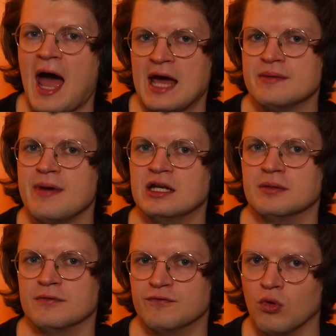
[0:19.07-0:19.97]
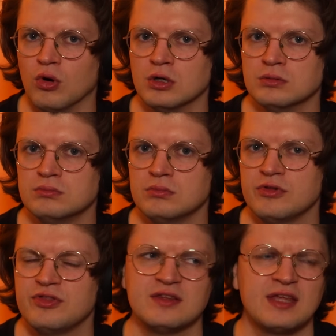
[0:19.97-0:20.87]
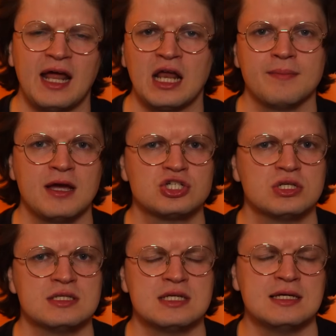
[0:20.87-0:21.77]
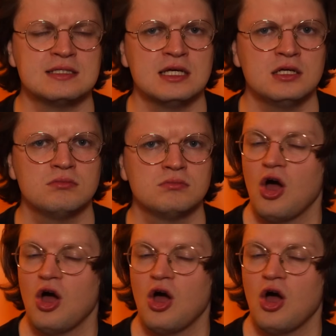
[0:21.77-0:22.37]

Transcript: animated before think that animation is easy?